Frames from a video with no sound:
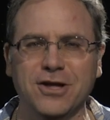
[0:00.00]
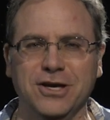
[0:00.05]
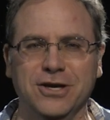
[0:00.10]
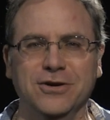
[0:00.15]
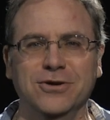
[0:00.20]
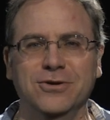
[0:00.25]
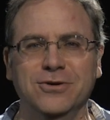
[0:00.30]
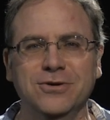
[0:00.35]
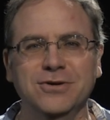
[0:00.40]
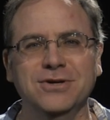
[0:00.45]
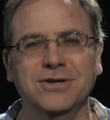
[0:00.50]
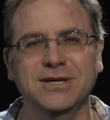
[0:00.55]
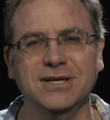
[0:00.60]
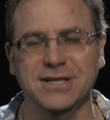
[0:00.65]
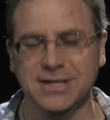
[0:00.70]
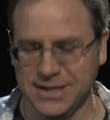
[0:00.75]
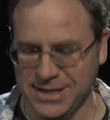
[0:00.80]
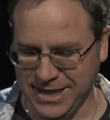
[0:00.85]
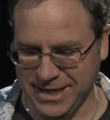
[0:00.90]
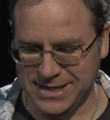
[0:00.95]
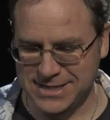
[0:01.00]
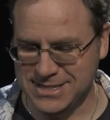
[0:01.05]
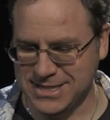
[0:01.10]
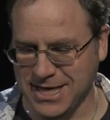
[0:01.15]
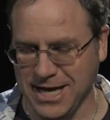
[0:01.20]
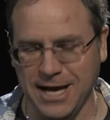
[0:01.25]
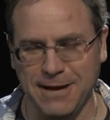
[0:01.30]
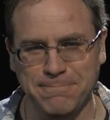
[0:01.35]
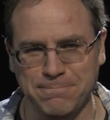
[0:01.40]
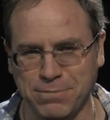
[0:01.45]
you and
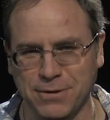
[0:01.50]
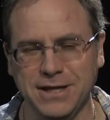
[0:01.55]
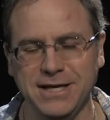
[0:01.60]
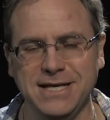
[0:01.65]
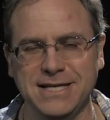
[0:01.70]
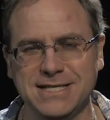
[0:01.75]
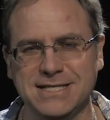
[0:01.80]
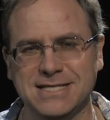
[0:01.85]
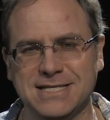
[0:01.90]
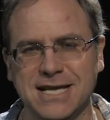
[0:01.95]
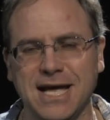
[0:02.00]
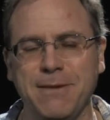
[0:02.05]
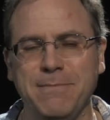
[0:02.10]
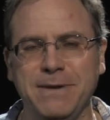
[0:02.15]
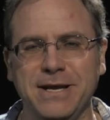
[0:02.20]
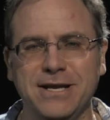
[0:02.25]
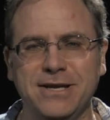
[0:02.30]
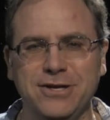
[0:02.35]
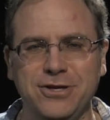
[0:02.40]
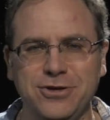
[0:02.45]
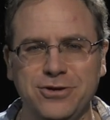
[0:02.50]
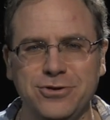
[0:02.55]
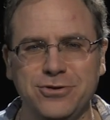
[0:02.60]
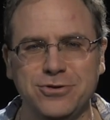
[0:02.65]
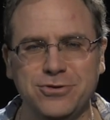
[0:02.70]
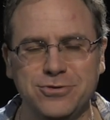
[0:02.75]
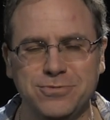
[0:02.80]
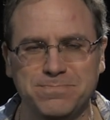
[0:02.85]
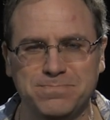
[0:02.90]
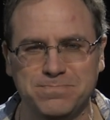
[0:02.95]
say, please send me a
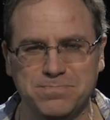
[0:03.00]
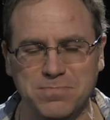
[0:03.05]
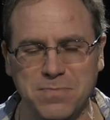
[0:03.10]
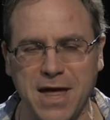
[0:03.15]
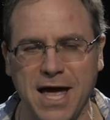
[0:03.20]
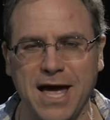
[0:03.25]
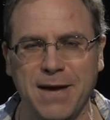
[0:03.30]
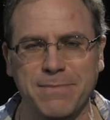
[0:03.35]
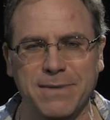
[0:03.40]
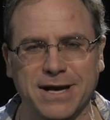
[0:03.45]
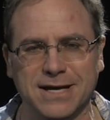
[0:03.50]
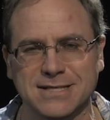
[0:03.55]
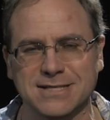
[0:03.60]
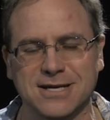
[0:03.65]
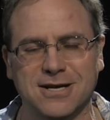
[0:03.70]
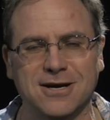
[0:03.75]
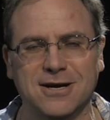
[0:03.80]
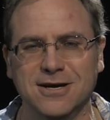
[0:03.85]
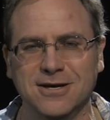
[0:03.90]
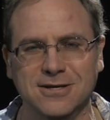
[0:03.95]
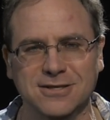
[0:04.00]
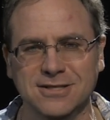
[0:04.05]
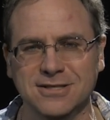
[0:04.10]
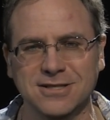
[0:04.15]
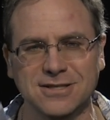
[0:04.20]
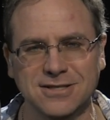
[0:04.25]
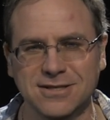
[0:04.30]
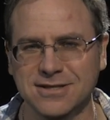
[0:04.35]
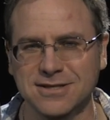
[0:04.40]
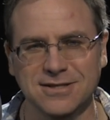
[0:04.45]
new Amex card,
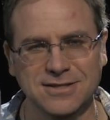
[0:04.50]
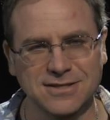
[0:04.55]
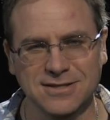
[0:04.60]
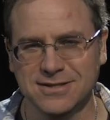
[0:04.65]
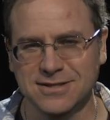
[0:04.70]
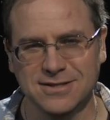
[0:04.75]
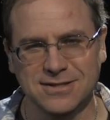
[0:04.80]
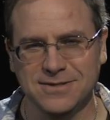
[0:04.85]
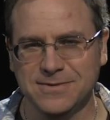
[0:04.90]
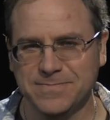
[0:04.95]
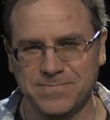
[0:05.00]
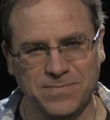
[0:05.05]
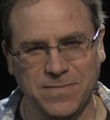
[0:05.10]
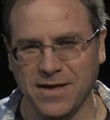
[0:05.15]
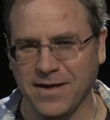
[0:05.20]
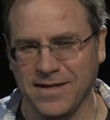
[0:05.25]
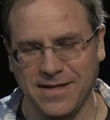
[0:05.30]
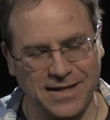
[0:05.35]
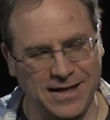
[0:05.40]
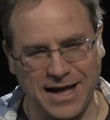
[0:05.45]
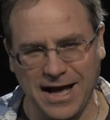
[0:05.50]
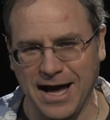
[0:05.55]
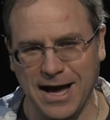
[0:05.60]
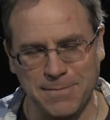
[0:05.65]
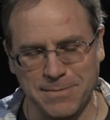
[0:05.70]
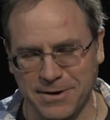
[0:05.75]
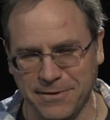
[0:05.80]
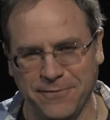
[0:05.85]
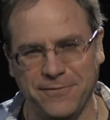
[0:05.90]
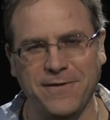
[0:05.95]
I'm
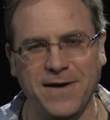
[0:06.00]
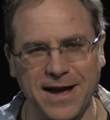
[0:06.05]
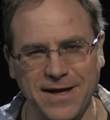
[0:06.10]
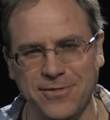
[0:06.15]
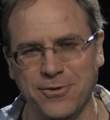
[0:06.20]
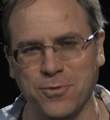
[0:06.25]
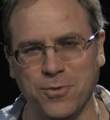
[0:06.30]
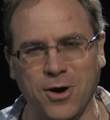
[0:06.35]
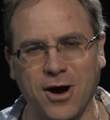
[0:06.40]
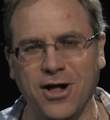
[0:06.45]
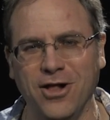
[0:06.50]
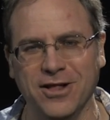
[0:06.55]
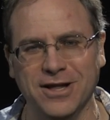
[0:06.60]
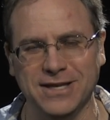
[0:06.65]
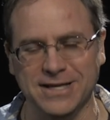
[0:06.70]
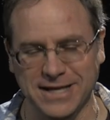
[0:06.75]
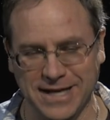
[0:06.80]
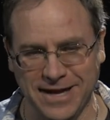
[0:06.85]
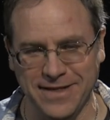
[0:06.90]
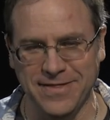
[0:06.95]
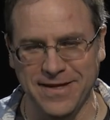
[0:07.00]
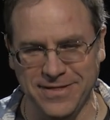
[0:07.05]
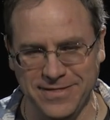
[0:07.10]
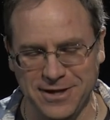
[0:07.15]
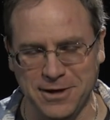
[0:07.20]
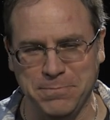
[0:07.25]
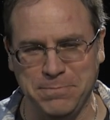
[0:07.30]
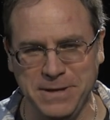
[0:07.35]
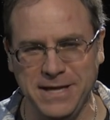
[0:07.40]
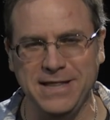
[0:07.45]
going to find the wallet, and then
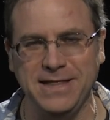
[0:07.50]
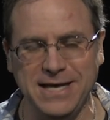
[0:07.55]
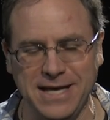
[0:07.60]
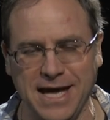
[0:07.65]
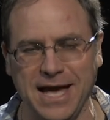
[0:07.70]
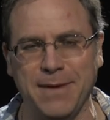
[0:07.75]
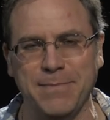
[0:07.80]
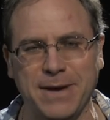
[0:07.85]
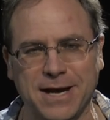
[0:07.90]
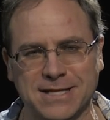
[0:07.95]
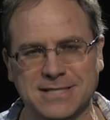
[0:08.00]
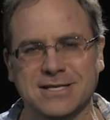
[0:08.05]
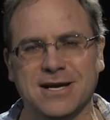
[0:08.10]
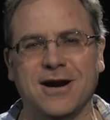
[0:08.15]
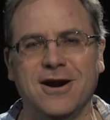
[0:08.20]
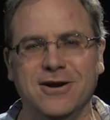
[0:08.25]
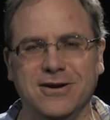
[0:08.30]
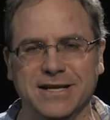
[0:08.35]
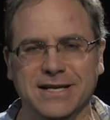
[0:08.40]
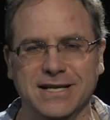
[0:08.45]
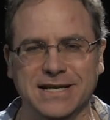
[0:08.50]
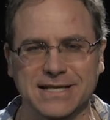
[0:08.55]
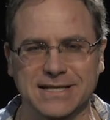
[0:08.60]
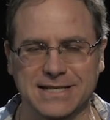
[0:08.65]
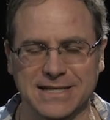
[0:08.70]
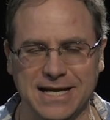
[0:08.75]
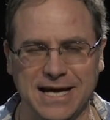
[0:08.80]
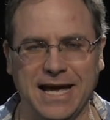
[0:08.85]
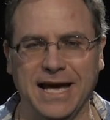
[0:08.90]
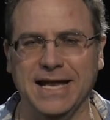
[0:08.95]
there'll be the Amex card in it,
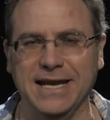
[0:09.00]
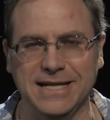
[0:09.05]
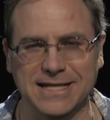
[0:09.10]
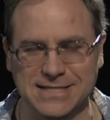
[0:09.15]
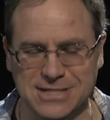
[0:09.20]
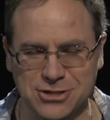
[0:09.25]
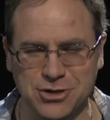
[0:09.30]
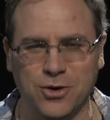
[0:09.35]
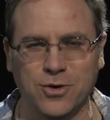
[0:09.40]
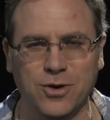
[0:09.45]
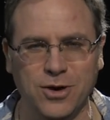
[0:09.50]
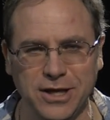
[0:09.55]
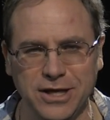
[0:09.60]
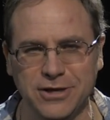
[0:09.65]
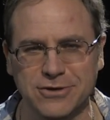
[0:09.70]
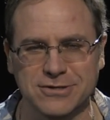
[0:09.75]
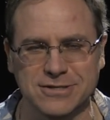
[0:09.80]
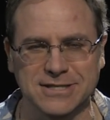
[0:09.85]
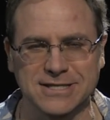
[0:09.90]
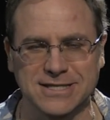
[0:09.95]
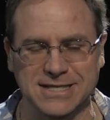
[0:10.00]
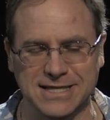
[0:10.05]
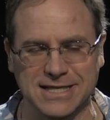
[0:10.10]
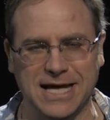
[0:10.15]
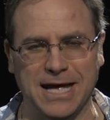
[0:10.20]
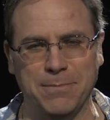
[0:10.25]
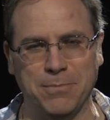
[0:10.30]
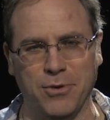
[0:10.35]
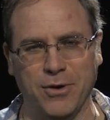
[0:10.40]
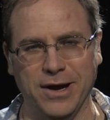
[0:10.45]
and it's totally useless at
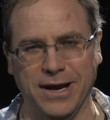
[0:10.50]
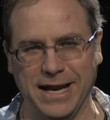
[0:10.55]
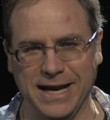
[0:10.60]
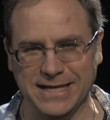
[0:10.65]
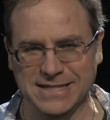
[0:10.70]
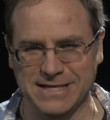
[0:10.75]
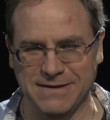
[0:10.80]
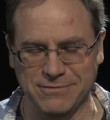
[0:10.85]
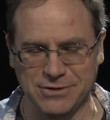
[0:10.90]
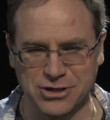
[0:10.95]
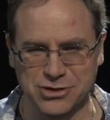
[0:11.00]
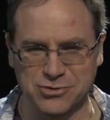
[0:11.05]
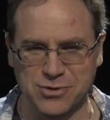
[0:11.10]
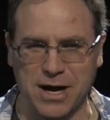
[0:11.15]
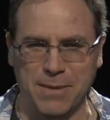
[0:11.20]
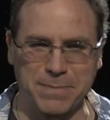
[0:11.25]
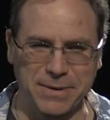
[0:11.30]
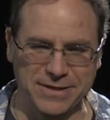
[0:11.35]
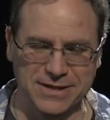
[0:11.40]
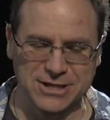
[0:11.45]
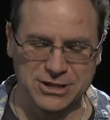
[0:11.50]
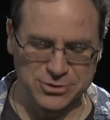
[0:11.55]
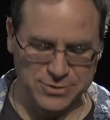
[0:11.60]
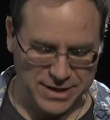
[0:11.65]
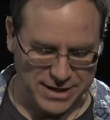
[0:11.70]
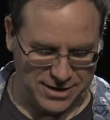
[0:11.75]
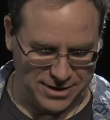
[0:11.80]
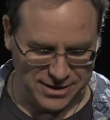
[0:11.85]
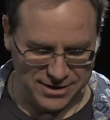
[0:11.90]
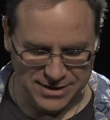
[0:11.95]
that point. I just have to drop it in the
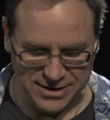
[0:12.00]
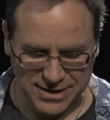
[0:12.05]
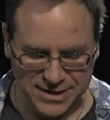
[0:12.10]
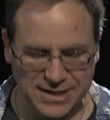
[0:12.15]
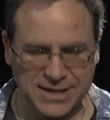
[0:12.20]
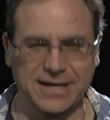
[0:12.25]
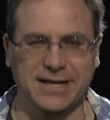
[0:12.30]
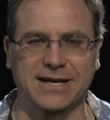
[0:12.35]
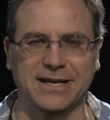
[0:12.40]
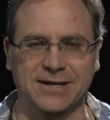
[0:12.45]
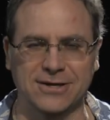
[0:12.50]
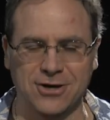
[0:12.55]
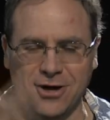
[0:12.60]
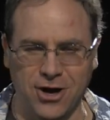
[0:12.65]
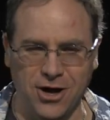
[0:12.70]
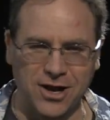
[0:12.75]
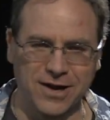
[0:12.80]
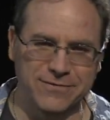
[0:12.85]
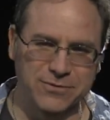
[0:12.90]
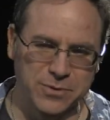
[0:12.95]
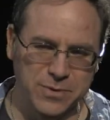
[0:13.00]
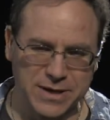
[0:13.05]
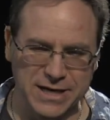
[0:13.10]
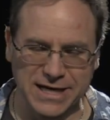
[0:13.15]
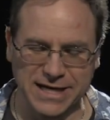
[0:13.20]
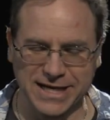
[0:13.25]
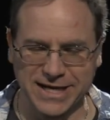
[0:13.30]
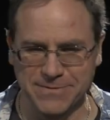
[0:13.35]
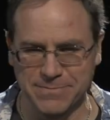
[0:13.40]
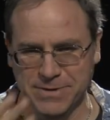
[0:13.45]
shredder and call everyone
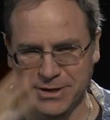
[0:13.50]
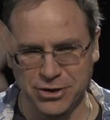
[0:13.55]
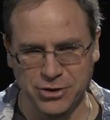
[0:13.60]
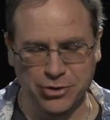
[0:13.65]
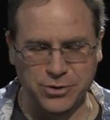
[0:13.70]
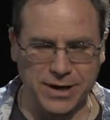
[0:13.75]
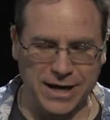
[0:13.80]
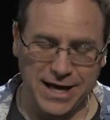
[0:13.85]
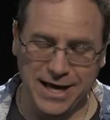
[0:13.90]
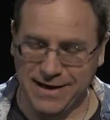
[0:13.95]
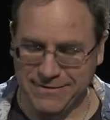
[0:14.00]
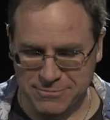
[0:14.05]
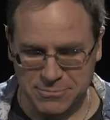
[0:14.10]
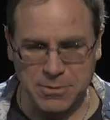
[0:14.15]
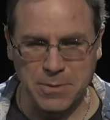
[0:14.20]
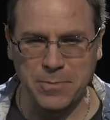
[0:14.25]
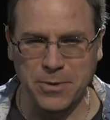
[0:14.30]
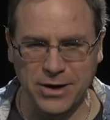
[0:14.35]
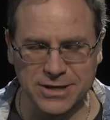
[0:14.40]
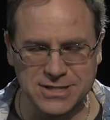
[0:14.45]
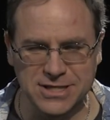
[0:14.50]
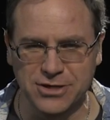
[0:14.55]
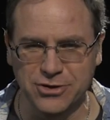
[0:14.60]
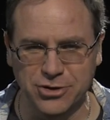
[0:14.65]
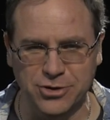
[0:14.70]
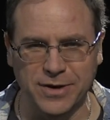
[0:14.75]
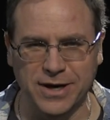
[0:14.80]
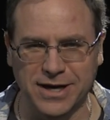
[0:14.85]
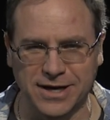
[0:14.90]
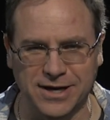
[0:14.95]
and give them a new memorize a new
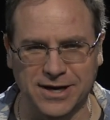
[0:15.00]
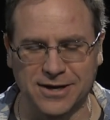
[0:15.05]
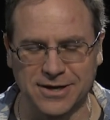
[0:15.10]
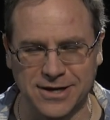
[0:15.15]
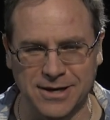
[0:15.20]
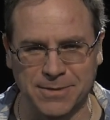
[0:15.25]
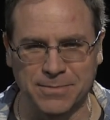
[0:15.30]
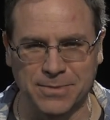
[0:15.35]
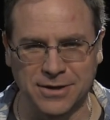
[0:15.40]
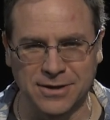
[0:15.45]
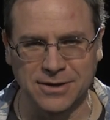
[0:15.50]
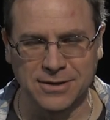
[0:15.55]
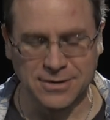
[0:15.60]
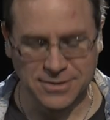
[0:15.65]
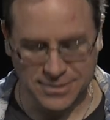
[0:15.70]
credit card number.